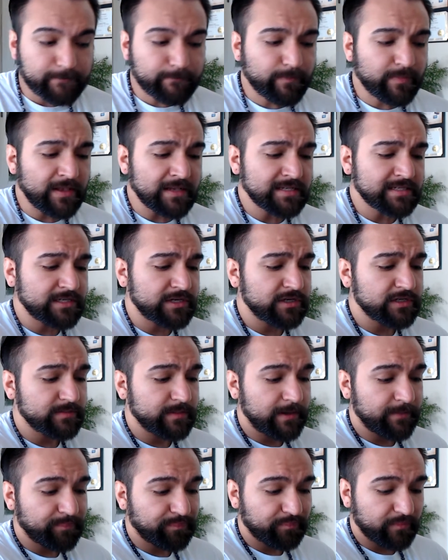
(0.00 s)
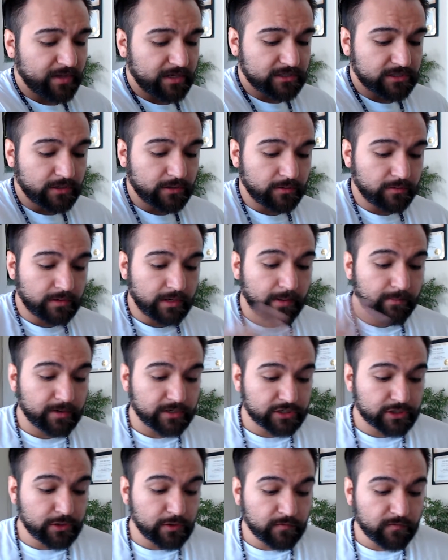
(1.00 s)
excuse me. So number
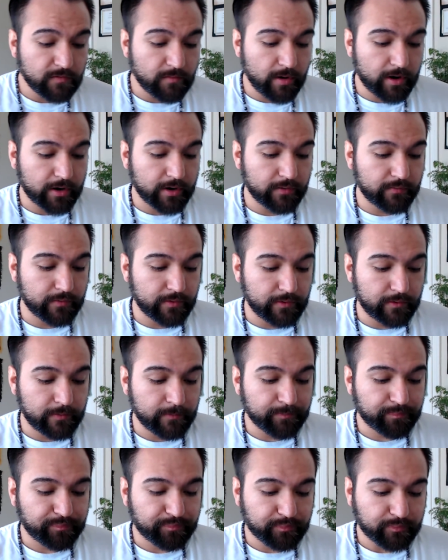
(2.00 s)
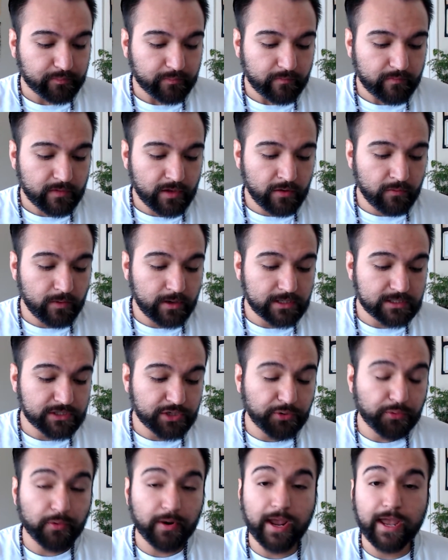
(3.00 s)
two for Makaru was
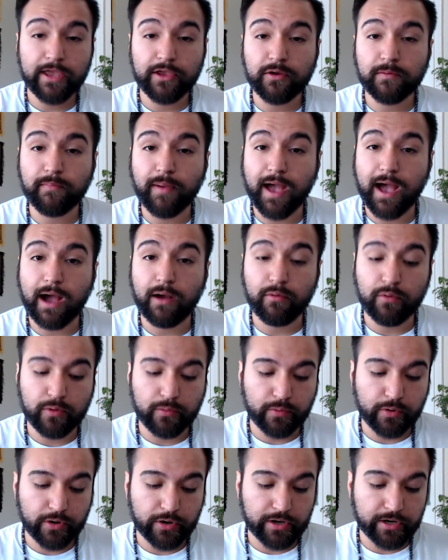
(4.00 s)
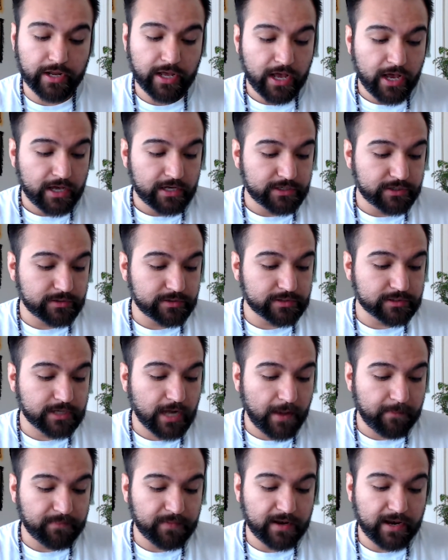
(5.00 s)
create your power word to
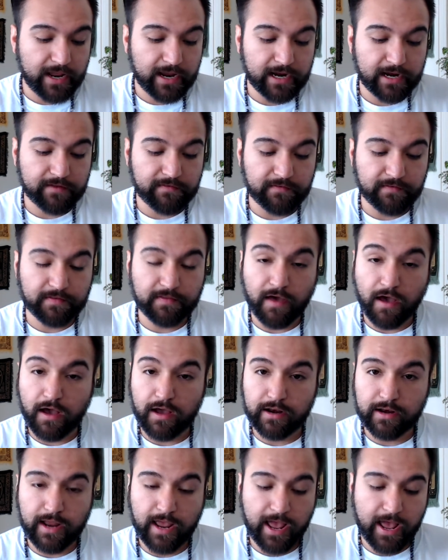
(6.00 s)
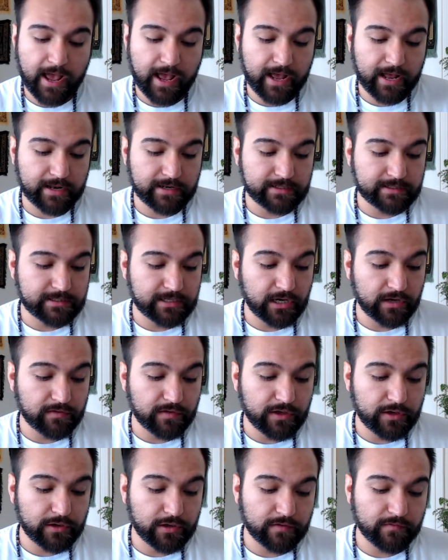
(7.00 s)
stop the negative thought and tell
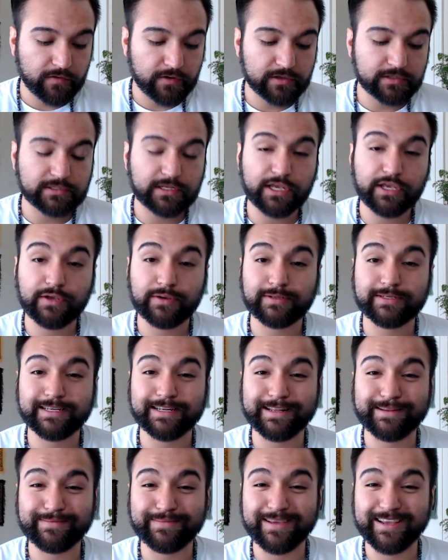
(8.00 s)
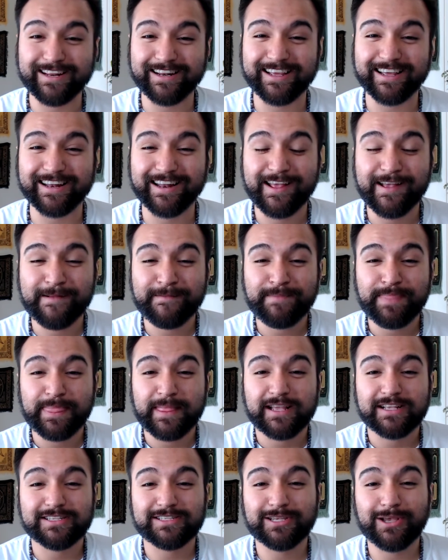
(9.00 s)
the universe that you didn't mean it.
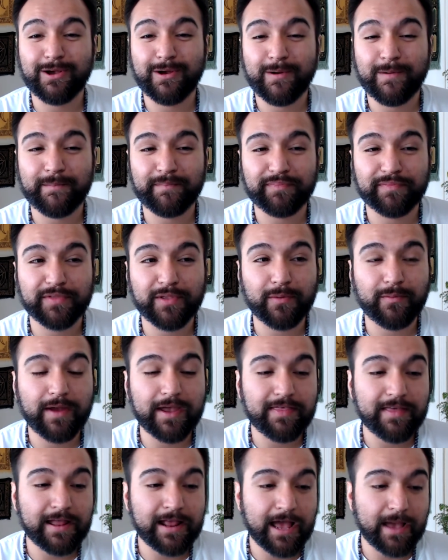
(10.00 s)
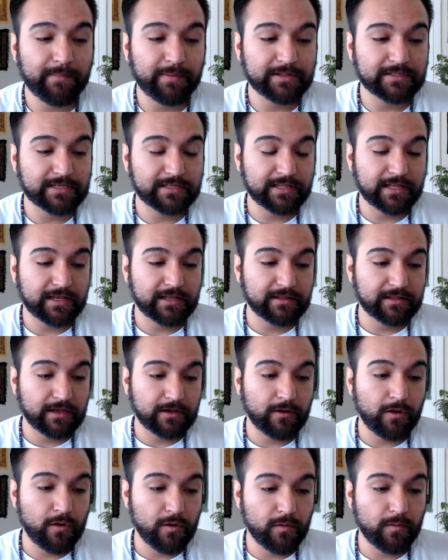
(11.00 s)
So the way that happens in
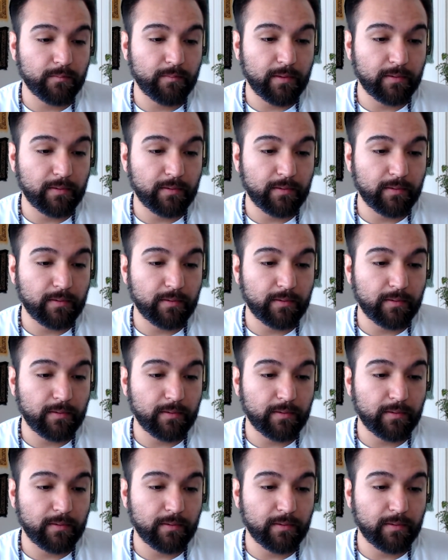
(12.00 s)
the whole